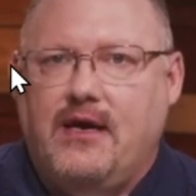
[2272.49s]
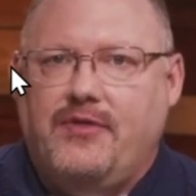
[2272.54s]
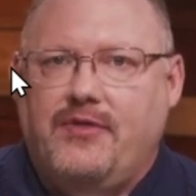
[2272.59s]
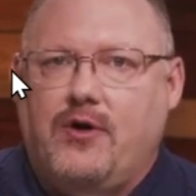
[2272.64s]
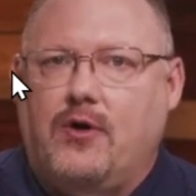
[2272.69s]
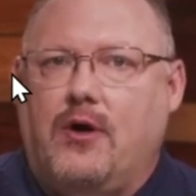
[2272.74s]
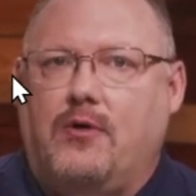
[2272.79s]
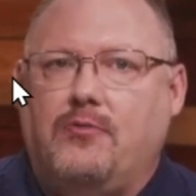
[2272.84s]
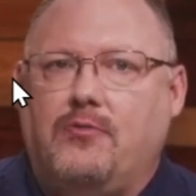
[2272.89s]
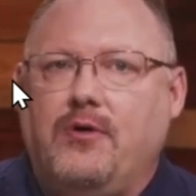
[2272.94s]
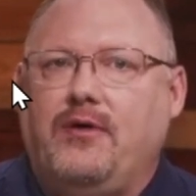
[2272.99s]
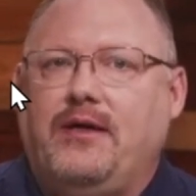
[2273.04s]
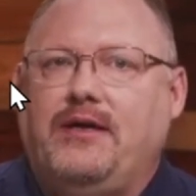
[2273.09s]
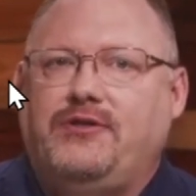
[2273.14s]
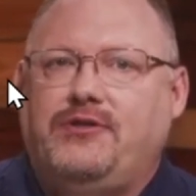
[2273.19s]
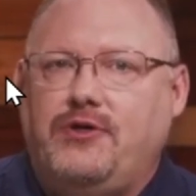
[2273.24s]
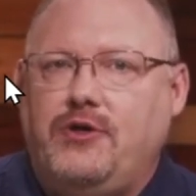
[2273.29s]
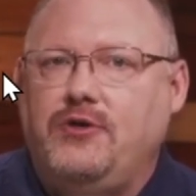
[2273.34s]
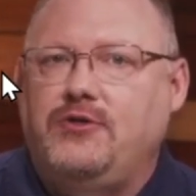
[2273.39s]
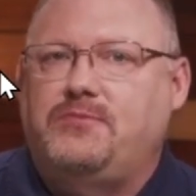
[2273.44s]
There are really
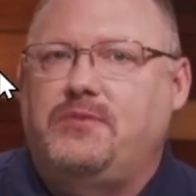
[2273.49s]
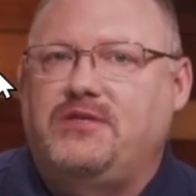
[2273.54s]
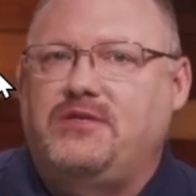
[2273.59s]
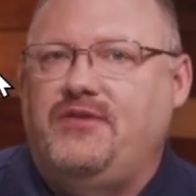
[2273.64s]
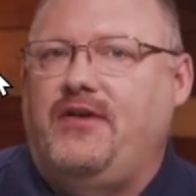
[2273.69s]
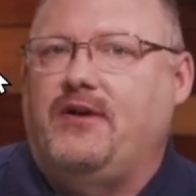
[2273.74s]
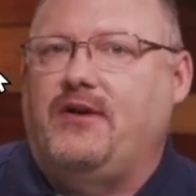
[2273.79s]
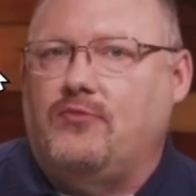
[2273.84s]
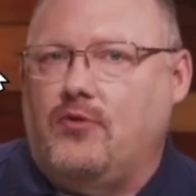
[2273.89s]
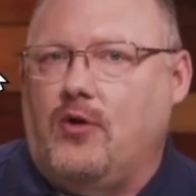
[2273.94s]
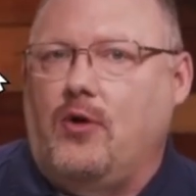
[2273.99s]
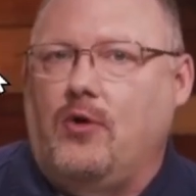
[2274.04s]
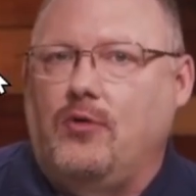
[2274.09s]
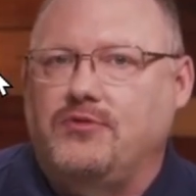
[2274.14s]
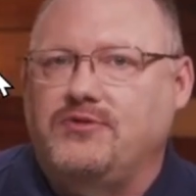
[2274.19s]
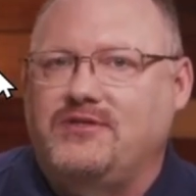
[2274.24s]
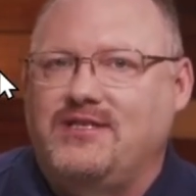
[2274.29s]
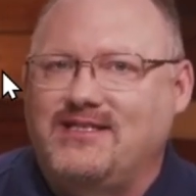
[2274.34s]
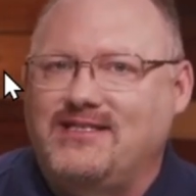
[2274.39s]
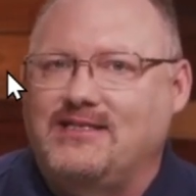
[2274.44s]
two specific
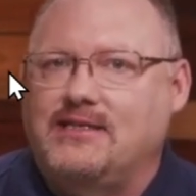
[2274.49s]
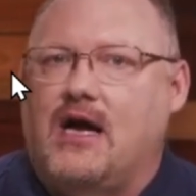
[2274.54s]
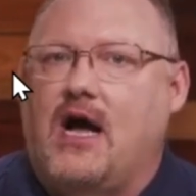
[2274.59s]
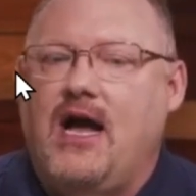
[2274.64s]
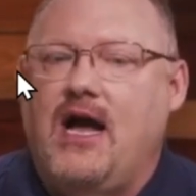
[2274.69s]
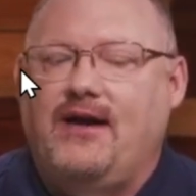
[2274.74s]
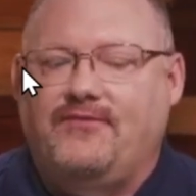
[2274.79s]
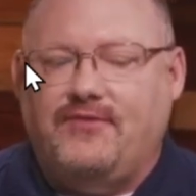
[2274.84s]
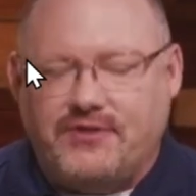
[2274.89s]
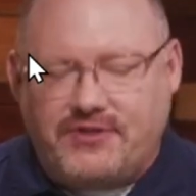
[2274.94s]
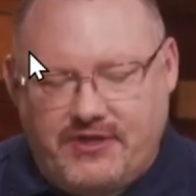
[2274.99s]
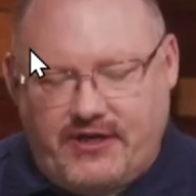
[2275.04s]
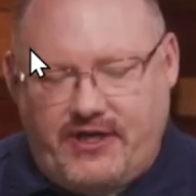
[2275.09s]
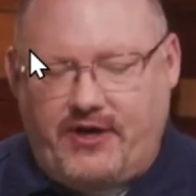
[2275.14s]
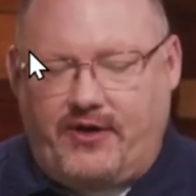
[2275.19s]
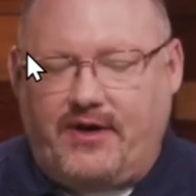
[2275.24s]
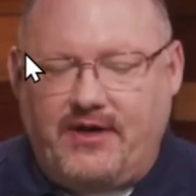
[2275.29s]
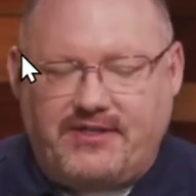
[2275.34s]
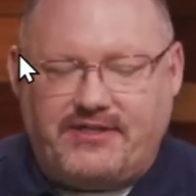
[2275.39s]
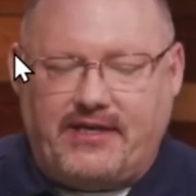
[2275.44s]
roles designed for
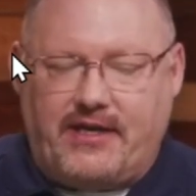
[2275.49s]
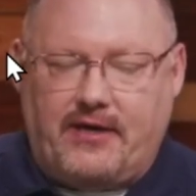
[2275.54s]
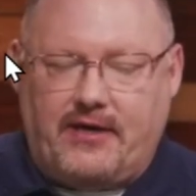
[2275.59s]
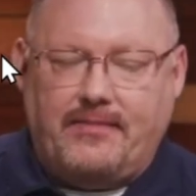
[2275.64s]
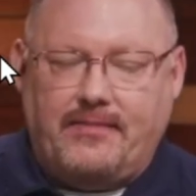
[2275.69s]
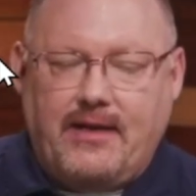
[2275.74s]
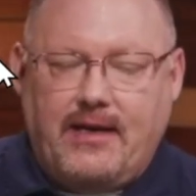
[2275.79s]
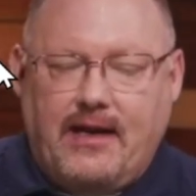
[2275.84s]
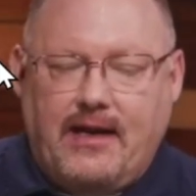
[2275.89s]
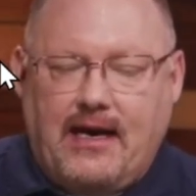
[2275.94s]
Security Center.